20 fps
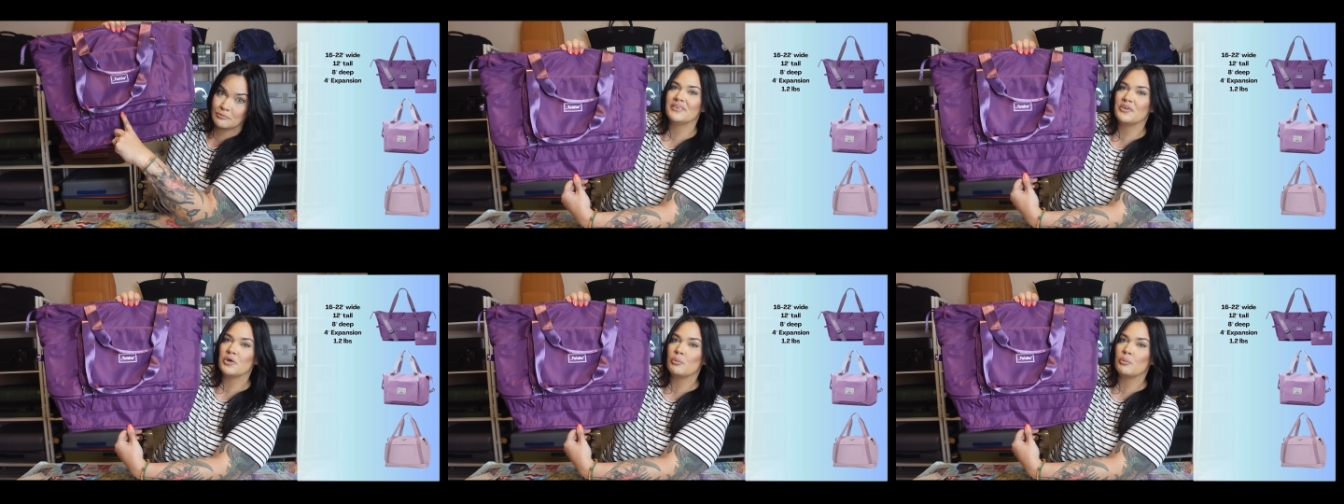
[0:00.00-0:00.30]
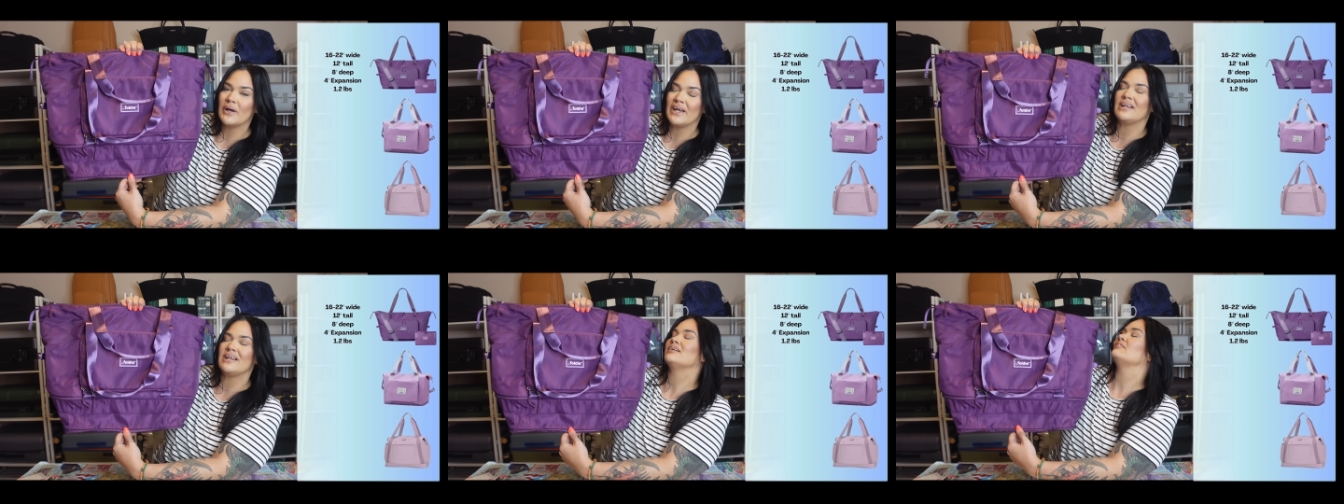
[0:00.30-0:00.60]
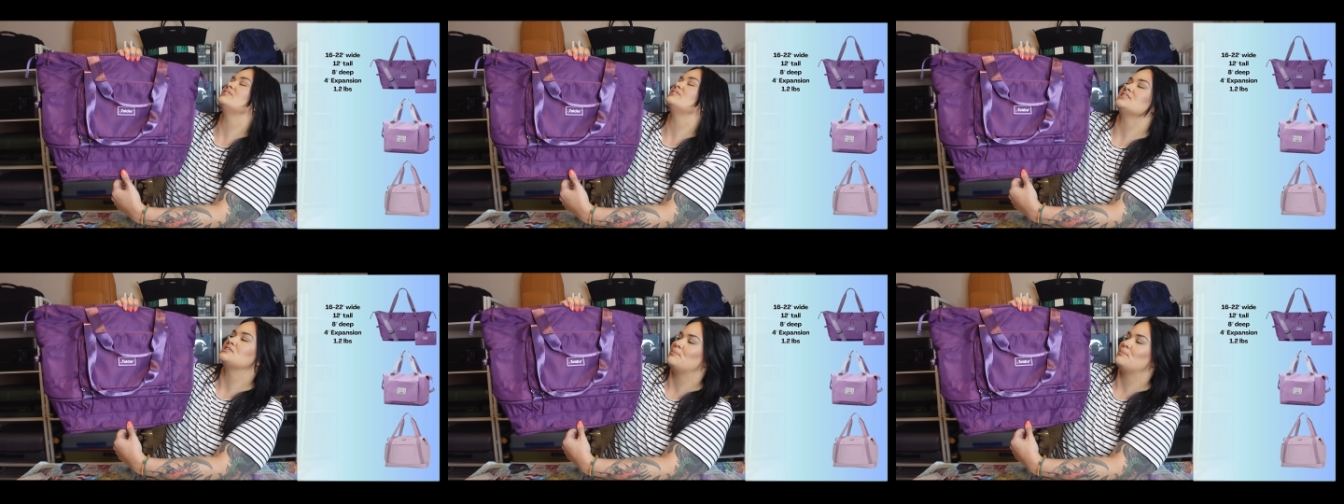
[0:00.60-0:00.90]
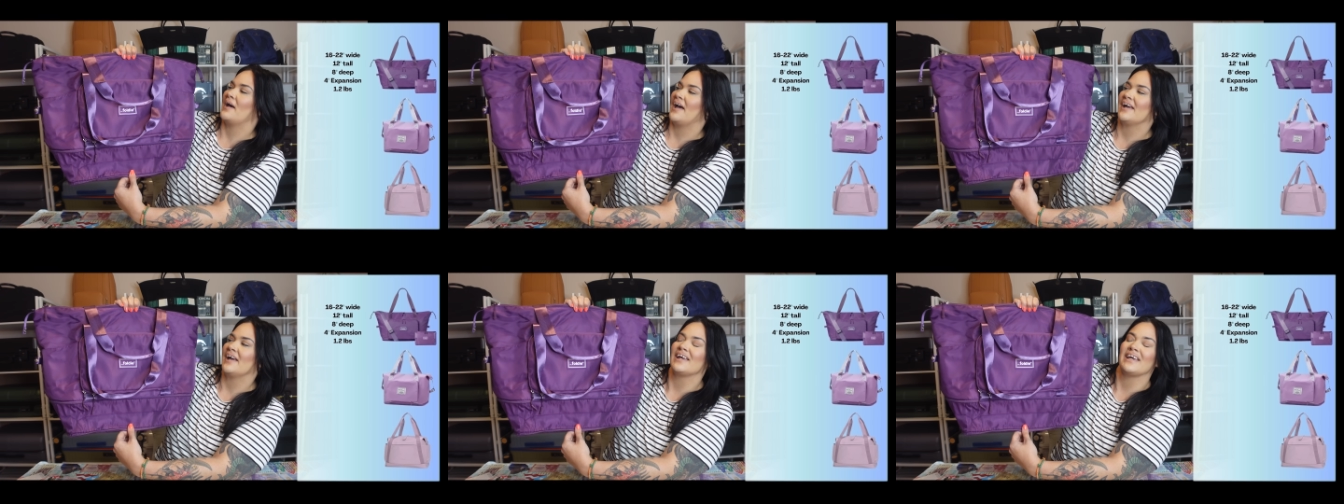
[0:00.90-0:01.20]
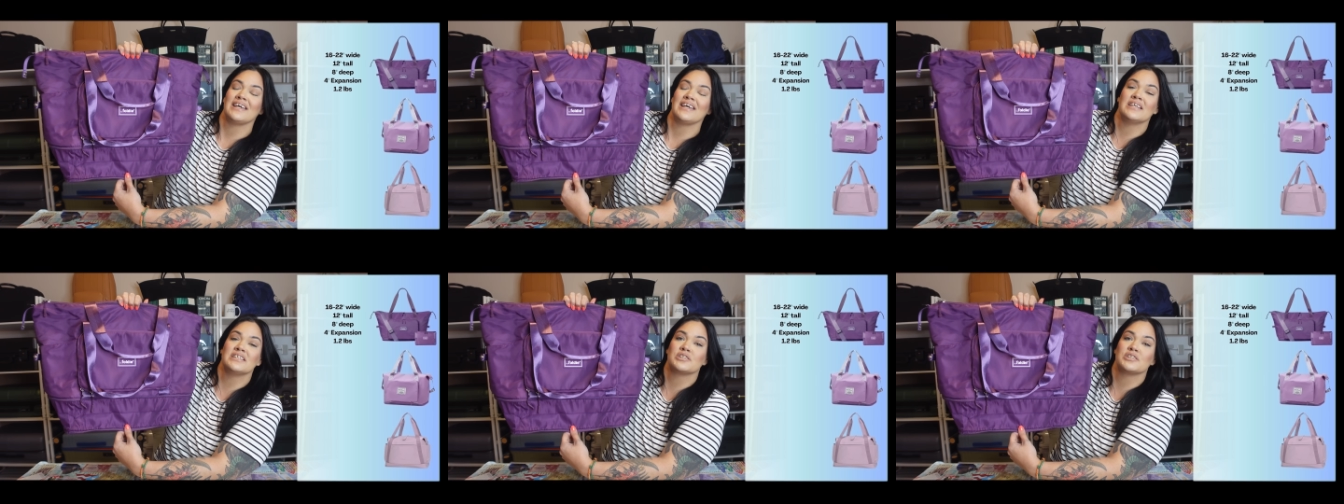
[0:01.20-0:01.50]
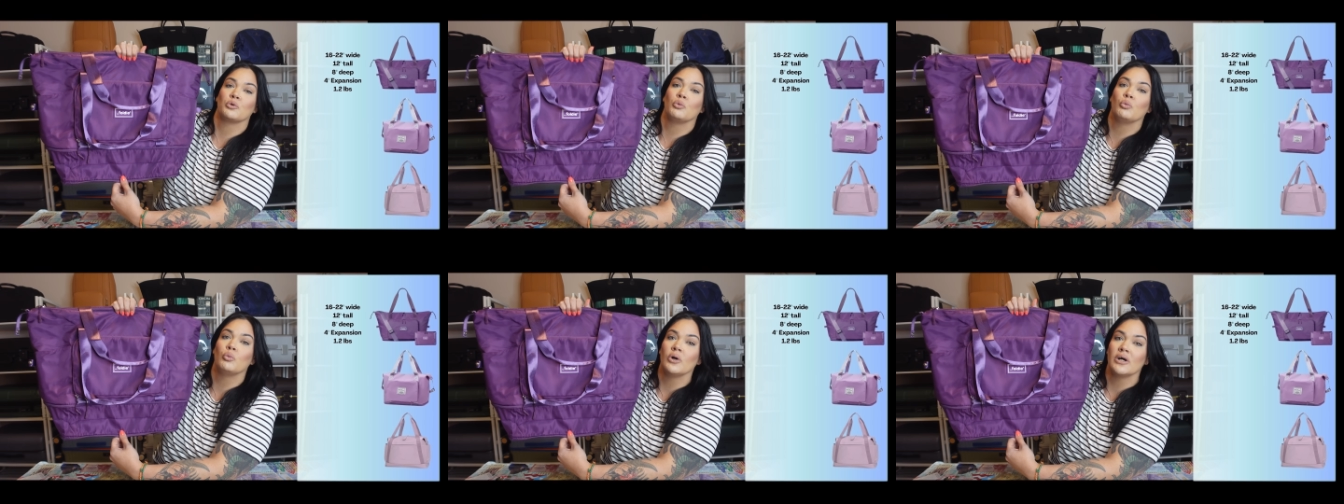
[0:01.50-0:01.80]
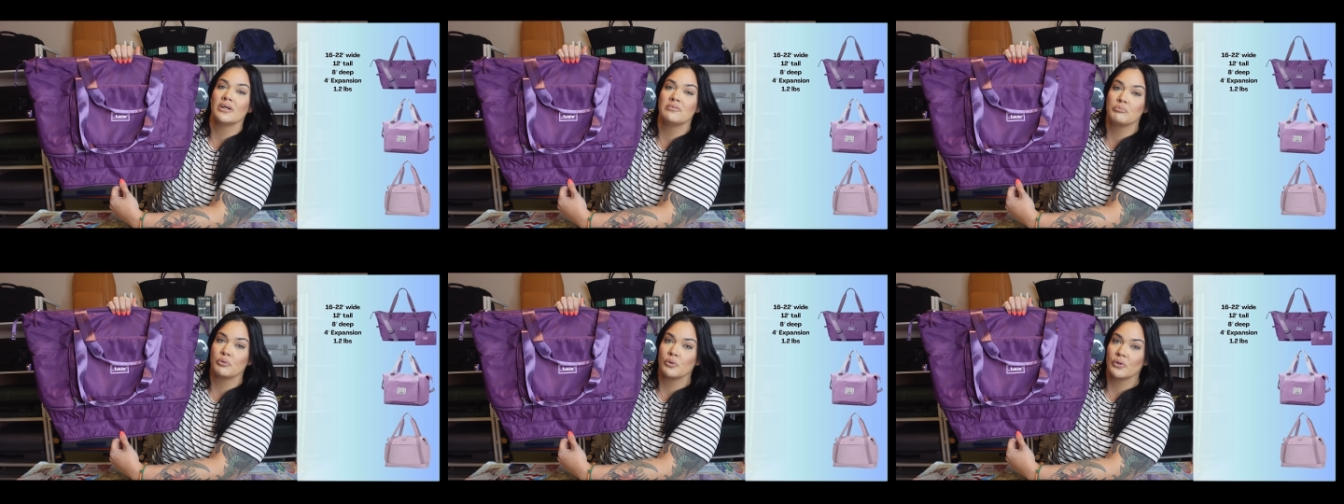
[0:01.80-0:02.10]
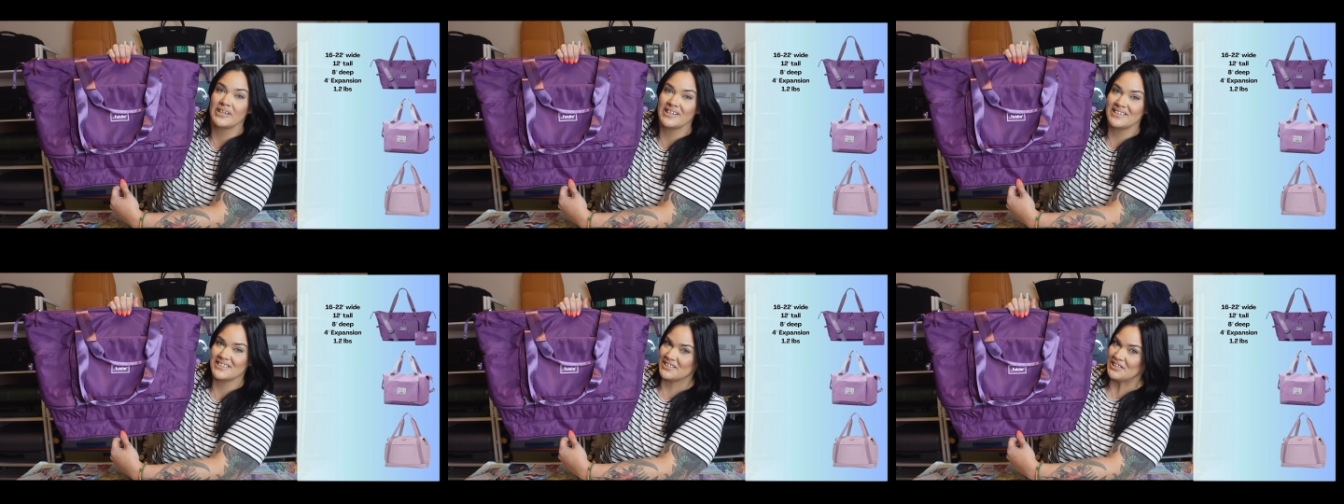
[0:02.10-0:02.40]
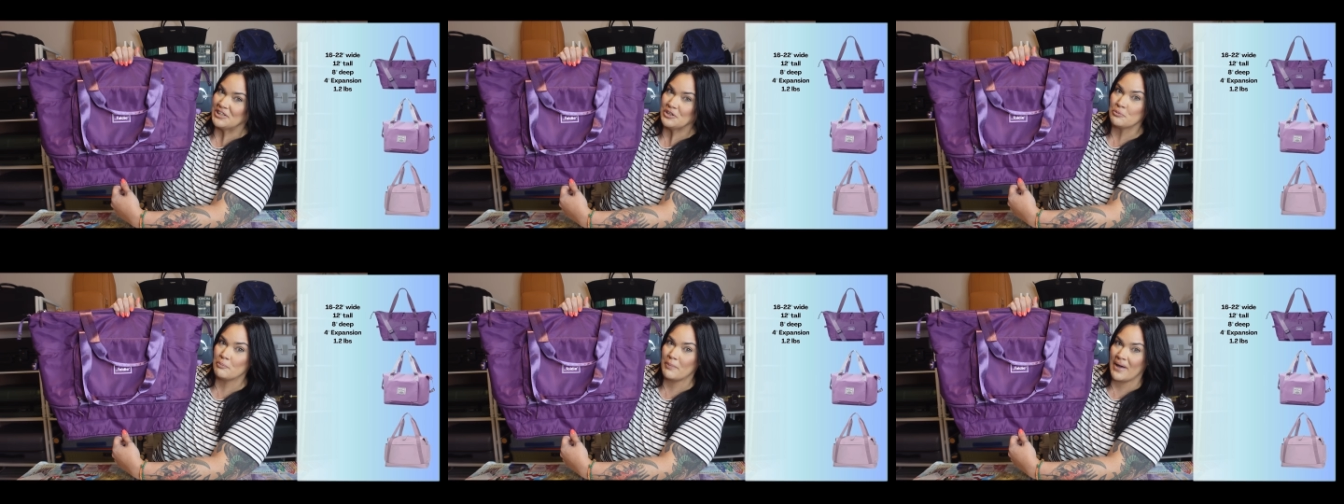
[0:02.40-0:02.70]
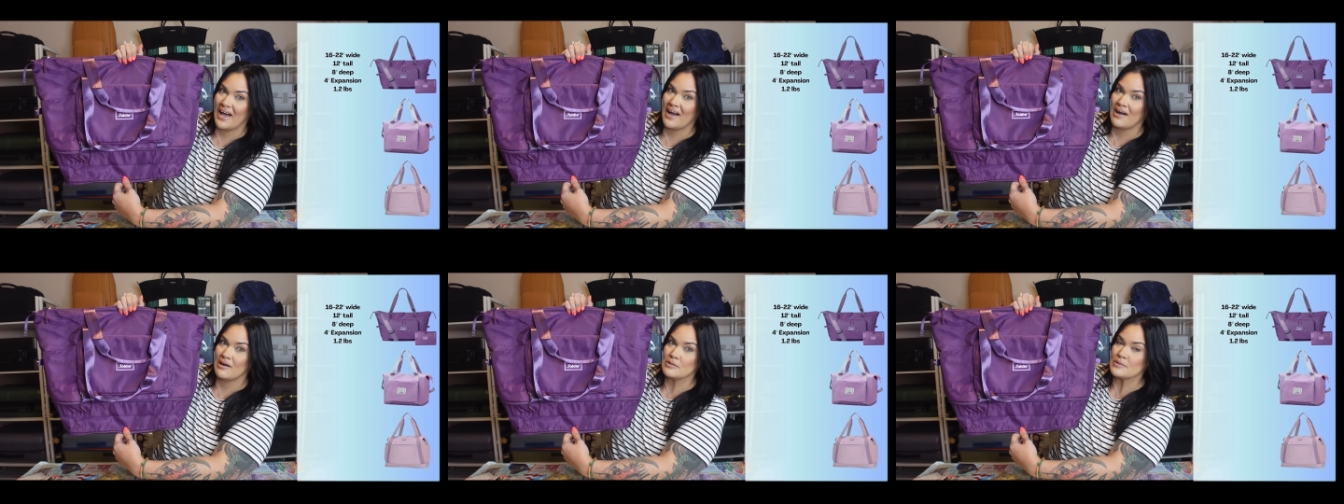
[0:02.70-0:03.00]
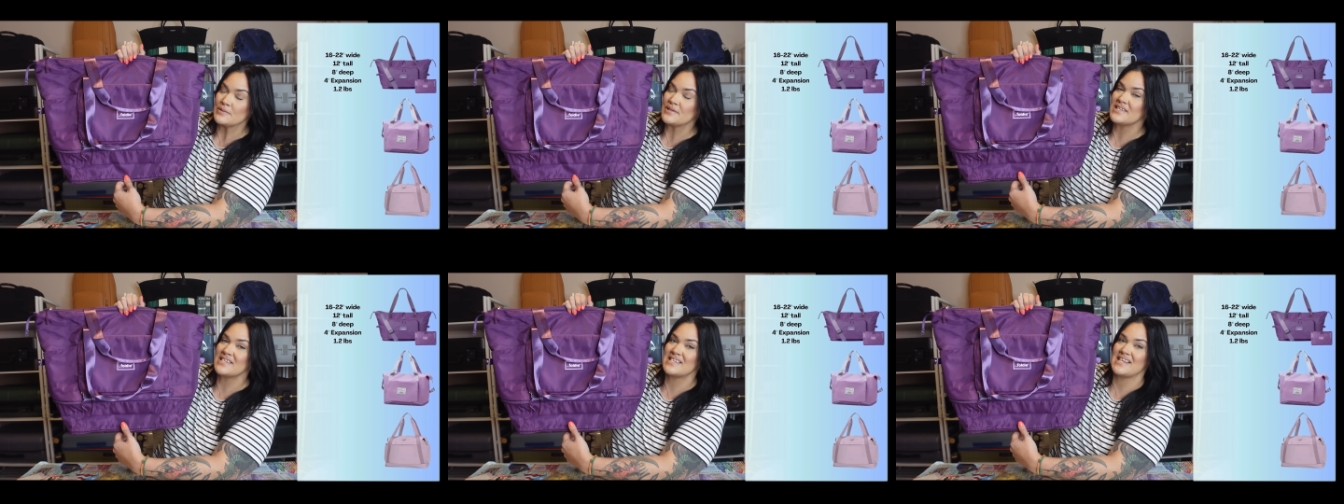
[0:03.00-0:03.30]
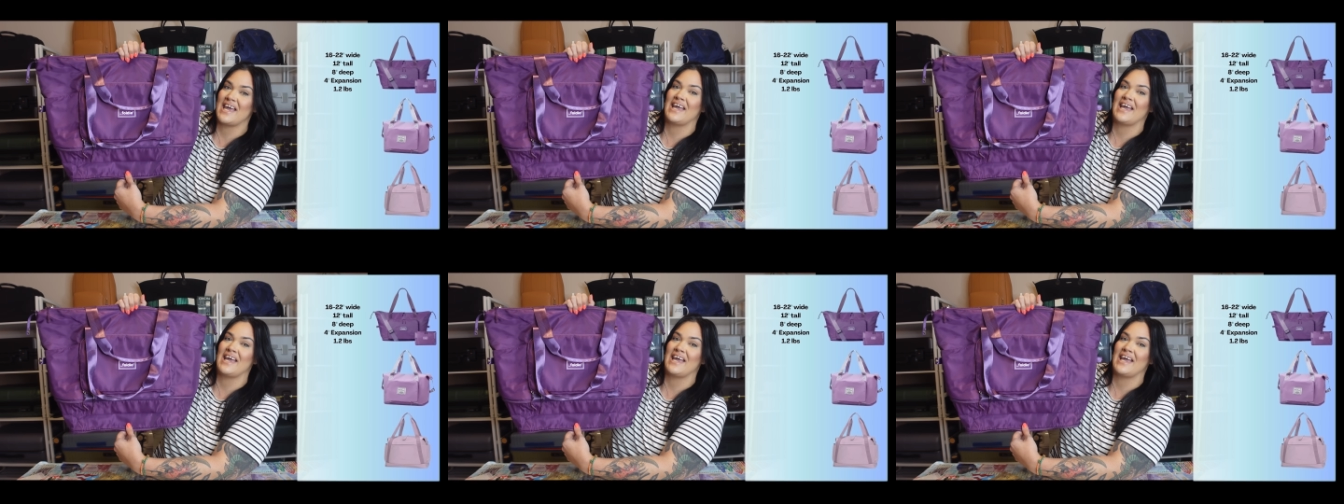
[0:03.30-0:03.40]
The weight of this bag is 1.2 pounds